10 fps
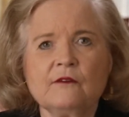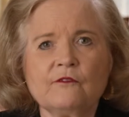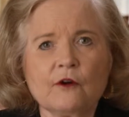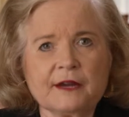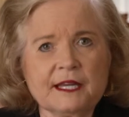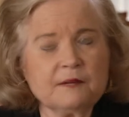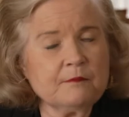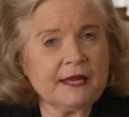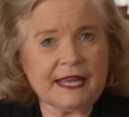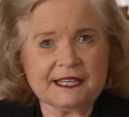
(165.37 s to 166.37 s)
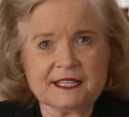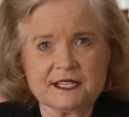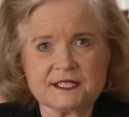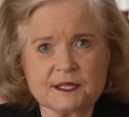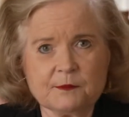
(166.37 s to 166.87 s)
for him and
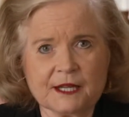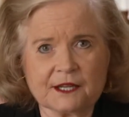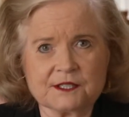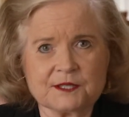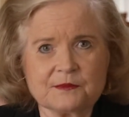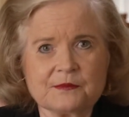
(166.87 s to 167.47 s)
his siblings.